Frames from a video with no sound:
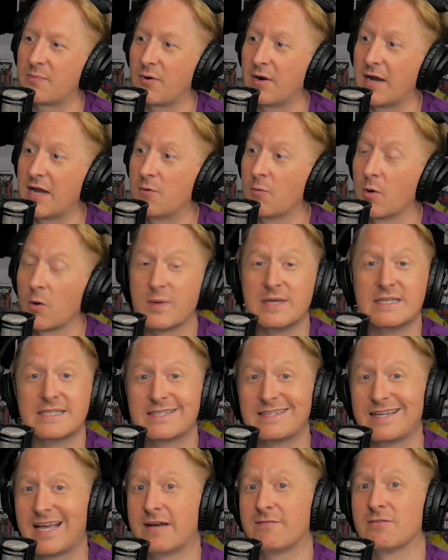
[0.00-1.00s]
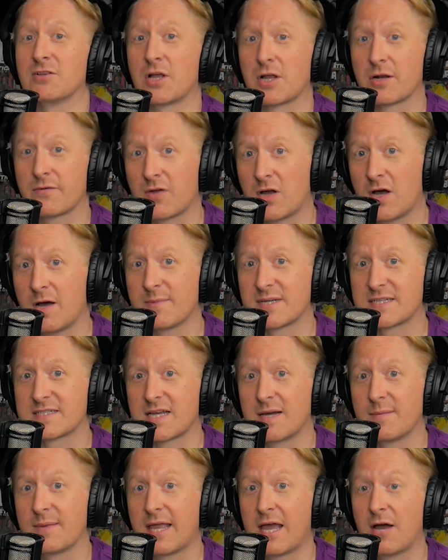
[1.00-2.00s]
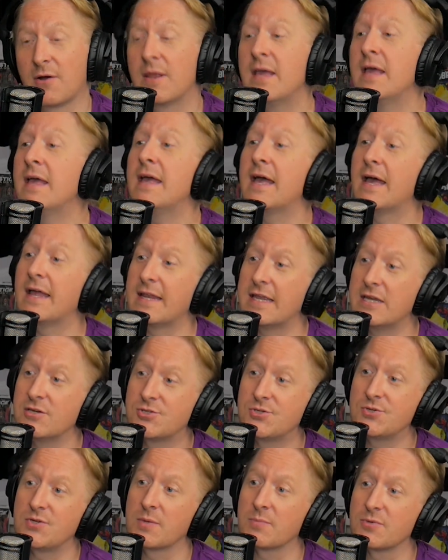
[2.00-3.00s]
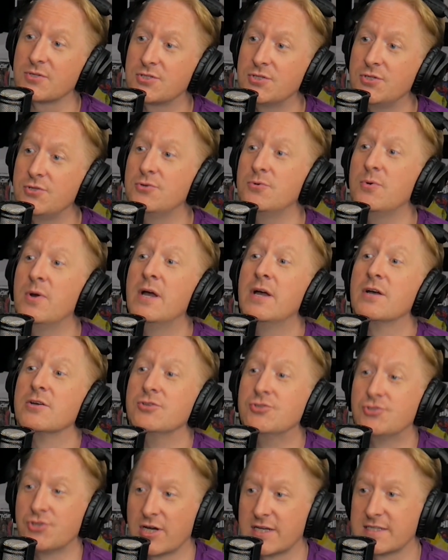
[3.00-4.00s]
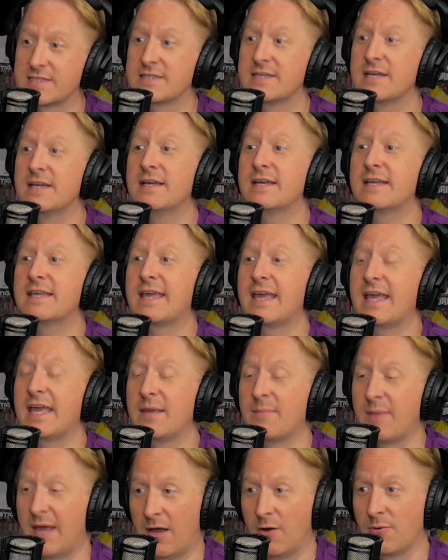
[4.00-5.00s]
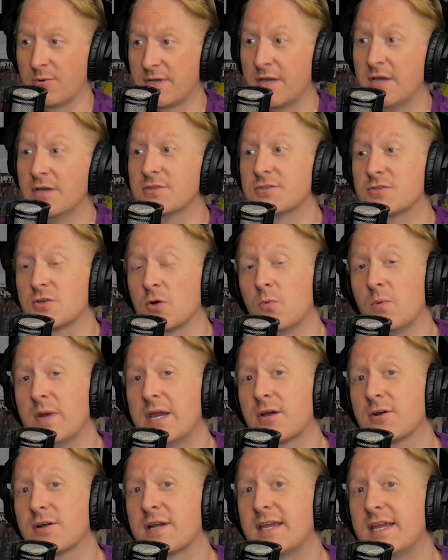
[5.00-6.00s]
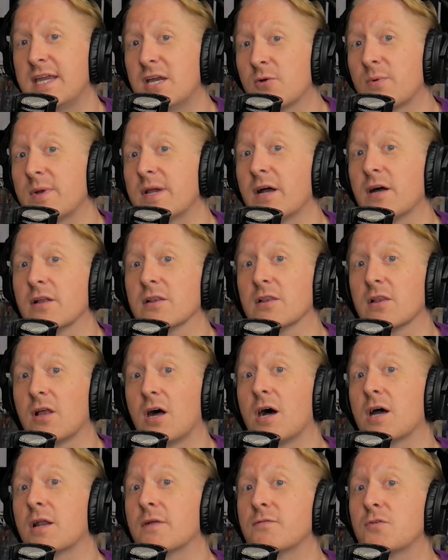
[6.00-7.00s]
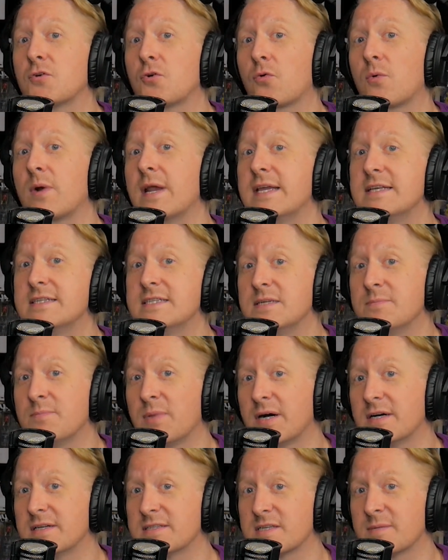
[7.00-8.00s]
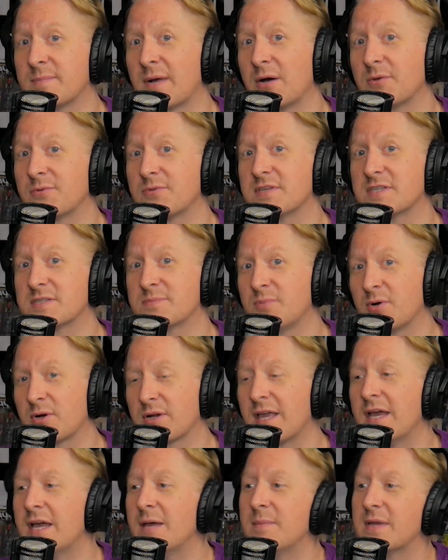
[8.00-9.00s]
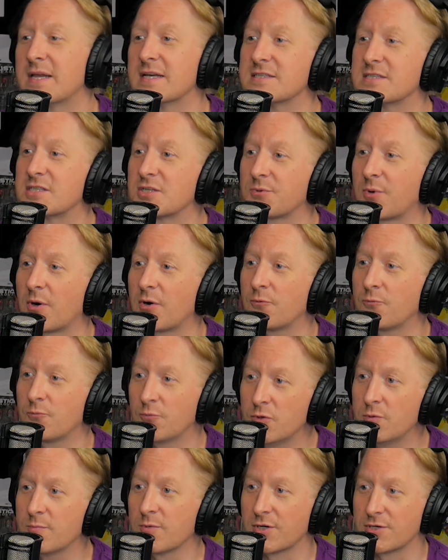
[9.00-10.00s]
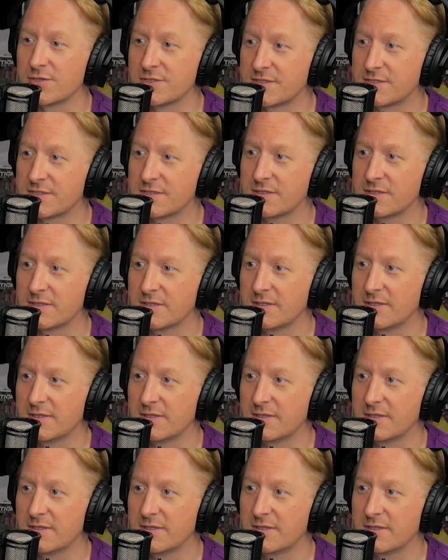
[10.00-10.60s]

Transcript: break where we didn't have a lot of comics coming out, and issue number 2 just came out. So we are hearing a lot of crazy buzz about this book because there are rumors